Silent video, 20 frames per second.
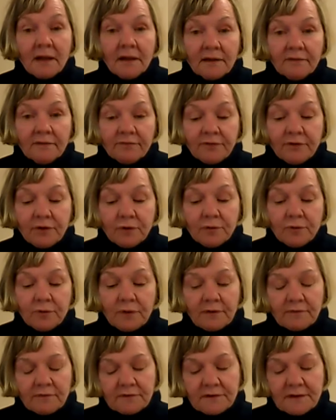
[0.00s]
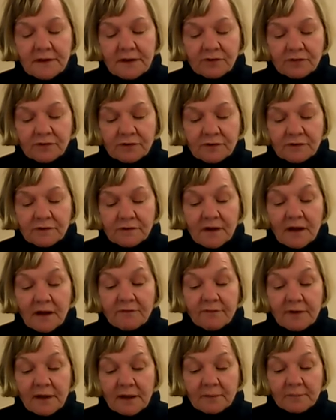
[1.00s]
left few invitations
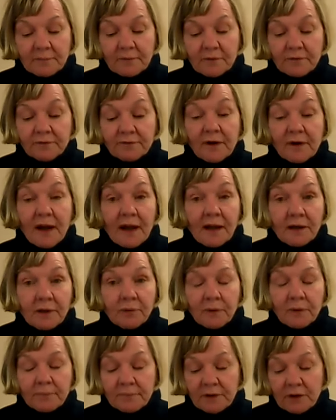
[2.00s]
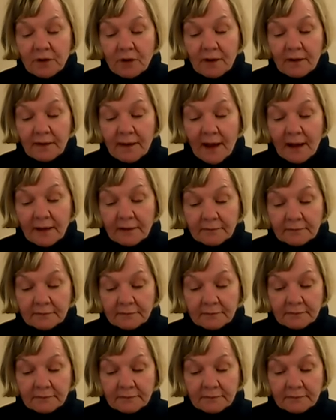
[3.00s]
available for anyone beyond that.